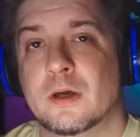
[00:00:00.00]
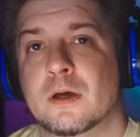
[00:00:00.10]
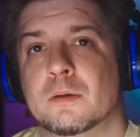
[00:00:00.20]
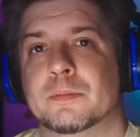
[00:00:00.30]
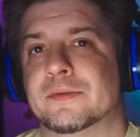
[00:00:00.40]

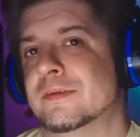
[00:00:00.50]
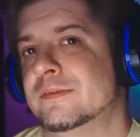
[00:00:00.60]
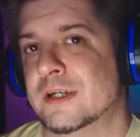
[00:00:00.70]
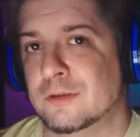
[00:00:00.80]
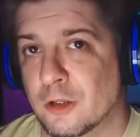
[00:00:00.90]
But since
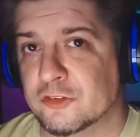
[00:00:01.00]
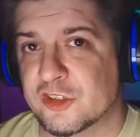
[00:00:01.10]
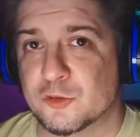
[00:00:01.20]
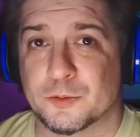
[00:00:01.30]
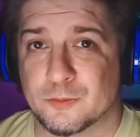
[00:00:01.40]
technology
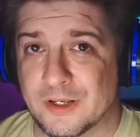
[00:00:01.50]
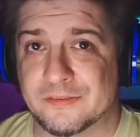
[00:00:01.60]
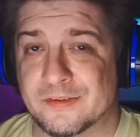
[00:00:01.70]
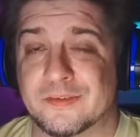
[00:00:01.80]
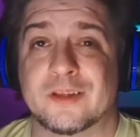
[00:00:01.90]
has progressed
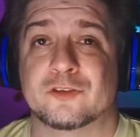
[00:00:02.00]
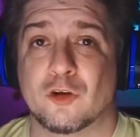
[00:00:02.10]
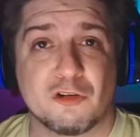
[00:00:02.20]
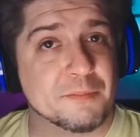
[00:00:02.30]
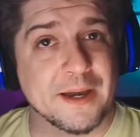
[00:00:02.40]
since then,
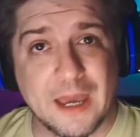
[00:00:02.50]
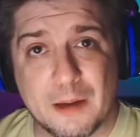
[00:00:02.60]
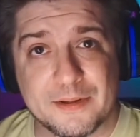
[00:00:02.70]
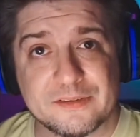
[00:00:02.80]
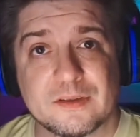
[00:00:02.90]
so have my
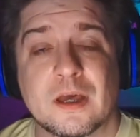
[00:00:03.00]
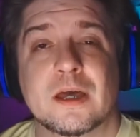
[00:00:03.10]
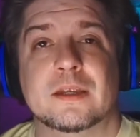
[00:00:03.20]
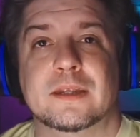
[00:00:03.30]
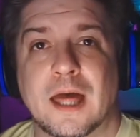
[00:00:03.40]
habits.
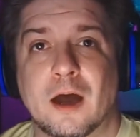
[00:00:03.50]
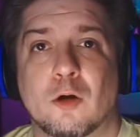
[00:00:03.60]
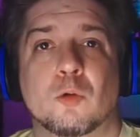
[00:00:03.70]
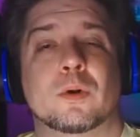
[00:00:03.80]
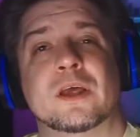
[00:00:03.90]

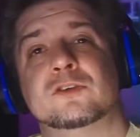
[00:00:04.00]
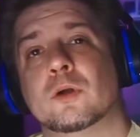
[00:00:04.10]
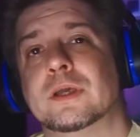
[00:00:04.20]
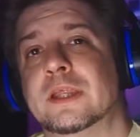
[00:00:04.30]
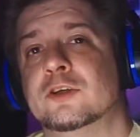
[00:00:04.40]
Now, when I
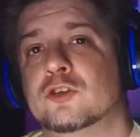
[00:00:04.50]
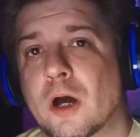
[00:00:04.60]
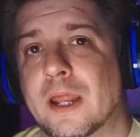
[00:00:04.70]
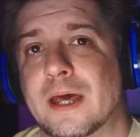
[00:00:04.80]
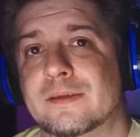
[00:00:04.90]
start getting
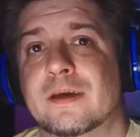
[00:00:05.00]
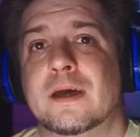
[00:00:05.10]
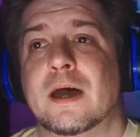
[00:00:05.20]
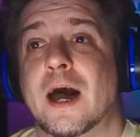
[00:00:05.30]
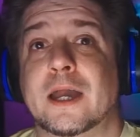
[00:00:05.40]
shot at,
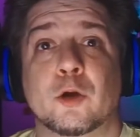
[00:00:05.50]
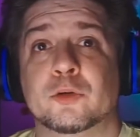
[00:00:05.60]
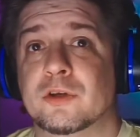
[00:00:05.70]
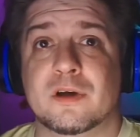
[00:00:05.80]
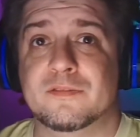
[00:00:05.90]
I go
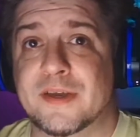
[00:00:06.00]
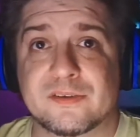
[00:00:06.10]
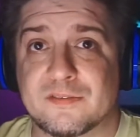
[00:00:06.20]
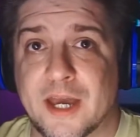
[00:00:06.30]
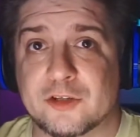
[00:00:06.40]
into
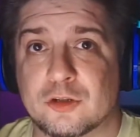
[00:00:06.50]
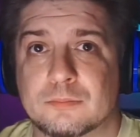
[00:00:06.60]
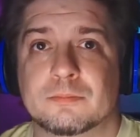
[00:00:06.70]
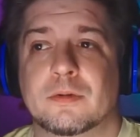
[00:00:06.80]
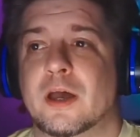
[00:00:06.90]
evasive action.
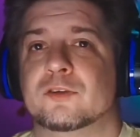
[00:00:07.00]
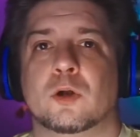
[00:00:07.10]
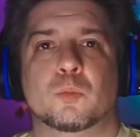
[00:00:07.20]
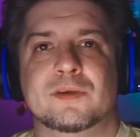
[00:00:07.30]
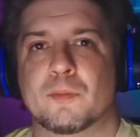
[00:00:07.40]
I
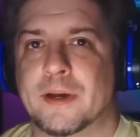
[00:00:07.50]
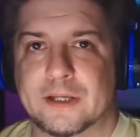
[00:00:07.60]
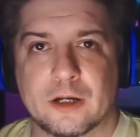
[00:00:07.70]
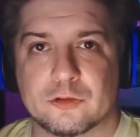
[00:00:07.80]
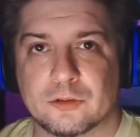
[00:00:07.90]
start weaving my
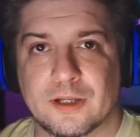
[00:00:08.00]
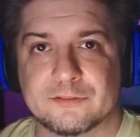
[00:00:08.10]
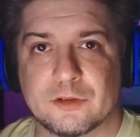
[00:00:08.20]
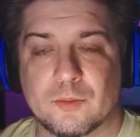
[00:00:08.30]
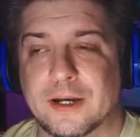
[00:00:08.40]
character
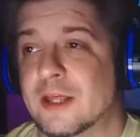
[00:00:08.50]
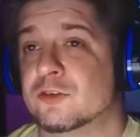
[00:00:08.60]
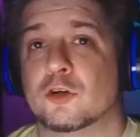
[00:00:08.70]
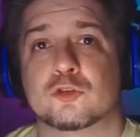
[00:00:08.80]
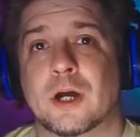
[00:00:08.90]
left and right. I
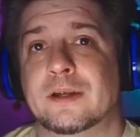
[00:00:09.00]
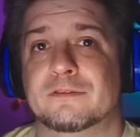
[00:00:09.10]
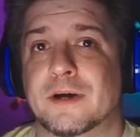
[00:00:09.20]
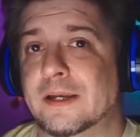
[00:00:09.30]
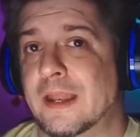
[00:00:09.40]
start trying to
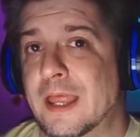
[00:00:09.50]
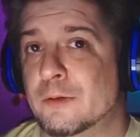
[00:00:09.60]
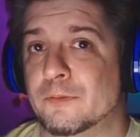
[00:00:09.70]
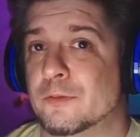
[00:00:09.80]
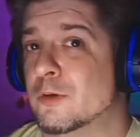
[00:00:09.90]
find an
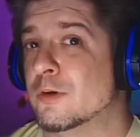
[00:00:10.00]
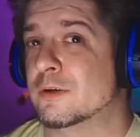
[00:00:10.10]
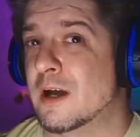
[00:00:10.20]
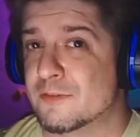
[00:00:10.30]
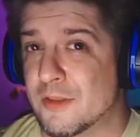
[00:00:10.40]
angle or
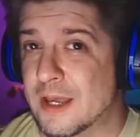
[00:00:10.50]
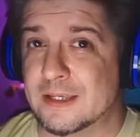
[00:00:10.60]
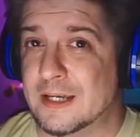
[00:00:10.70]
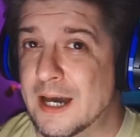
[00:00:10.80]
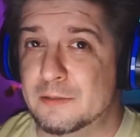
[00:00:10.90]
cover that I
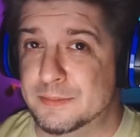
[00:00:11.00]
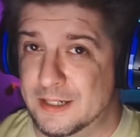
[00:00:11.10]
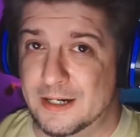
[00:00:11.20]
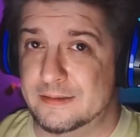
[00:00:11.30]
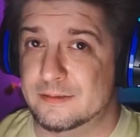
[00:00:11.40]
can hide
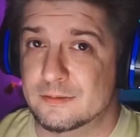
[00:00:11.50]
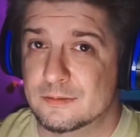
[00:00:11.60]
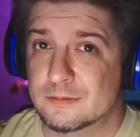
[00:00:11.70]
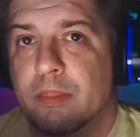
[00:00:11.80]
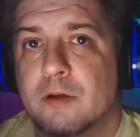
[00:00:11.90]
behind.
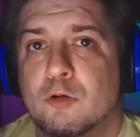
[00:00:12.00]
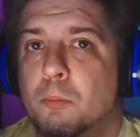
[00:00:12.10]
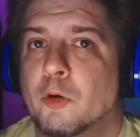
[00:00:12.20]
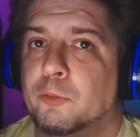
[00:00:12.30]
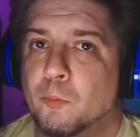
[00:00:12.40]
There are
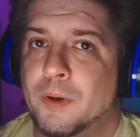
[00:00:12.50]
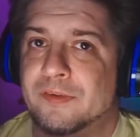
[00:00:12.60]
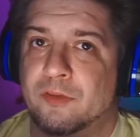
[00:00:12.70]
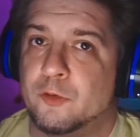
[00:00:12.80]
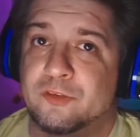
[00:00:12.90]
multiple ways
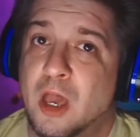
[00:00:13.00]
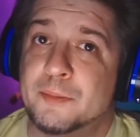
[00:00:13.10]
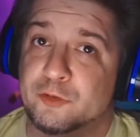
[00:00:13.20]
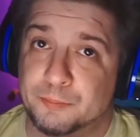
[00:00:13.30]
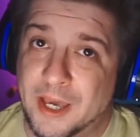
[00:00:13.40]
that those
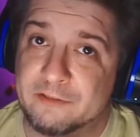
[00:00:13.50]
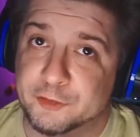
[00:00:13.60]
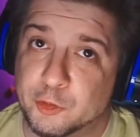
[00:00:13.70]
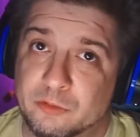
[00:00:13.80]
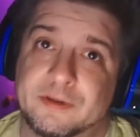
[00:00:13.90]
habits are bad for
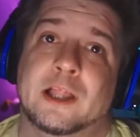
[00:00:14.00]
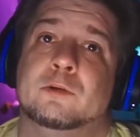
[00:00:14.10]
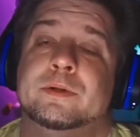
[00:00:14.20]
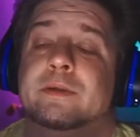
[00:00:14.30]
you in Valorant.